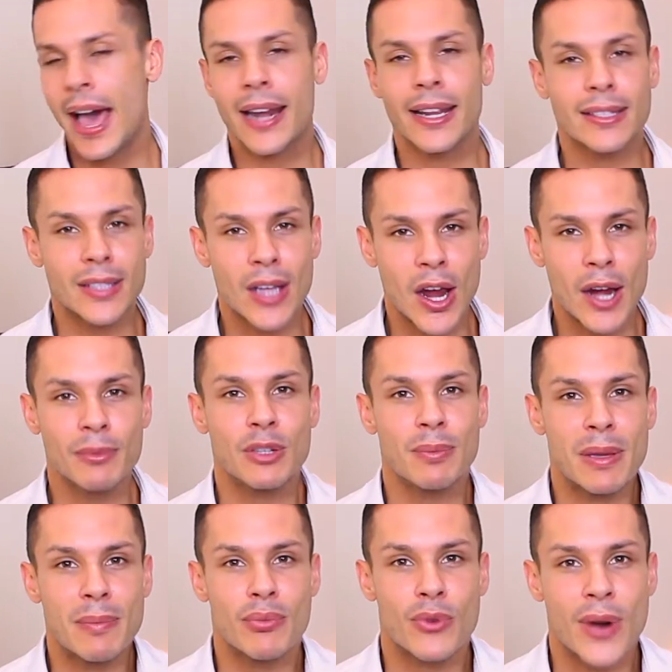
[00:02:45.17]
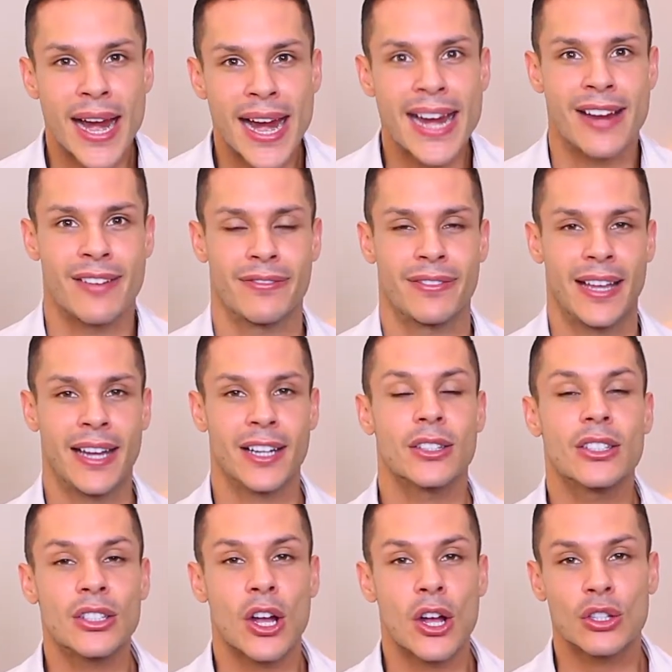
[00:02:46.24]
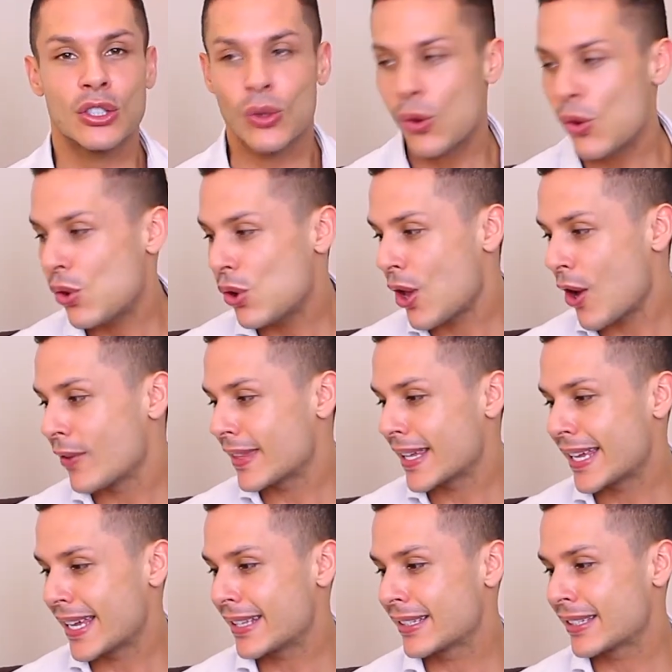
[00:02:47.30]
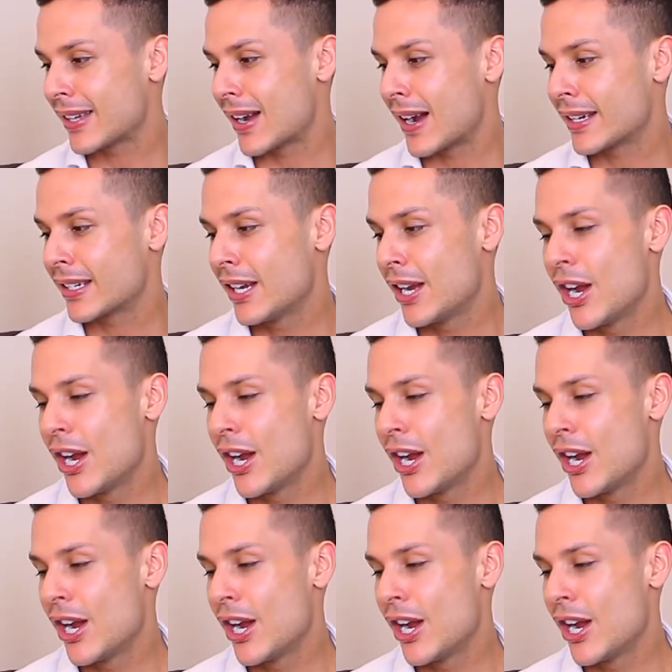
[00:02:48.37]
And it's time to be brave, and it starts all on the inside.